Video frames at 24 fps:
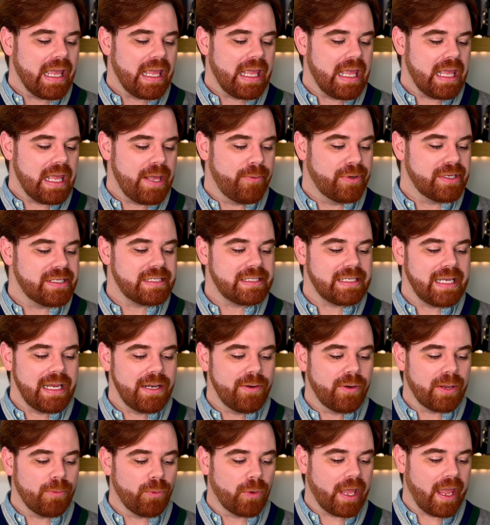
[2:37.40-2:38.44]
He was
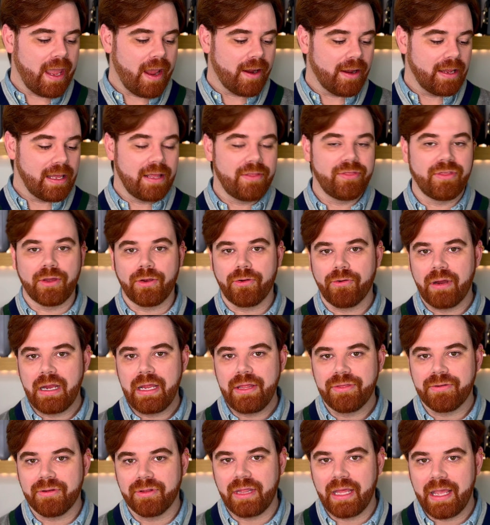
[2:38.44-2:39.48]
seen carrying the green
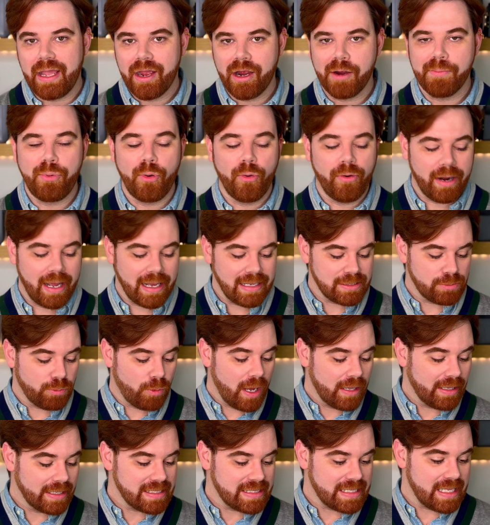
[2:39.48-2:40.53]
through the airport as
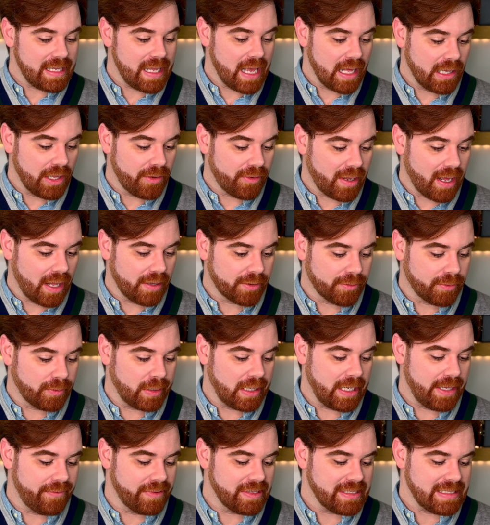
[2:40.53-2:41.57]
well as the yellow color when
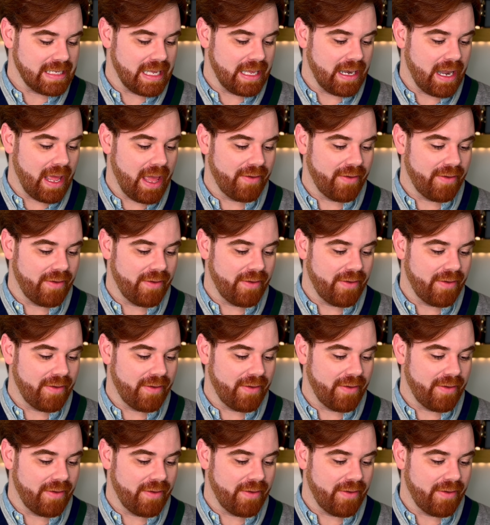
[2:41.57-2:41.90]
he was in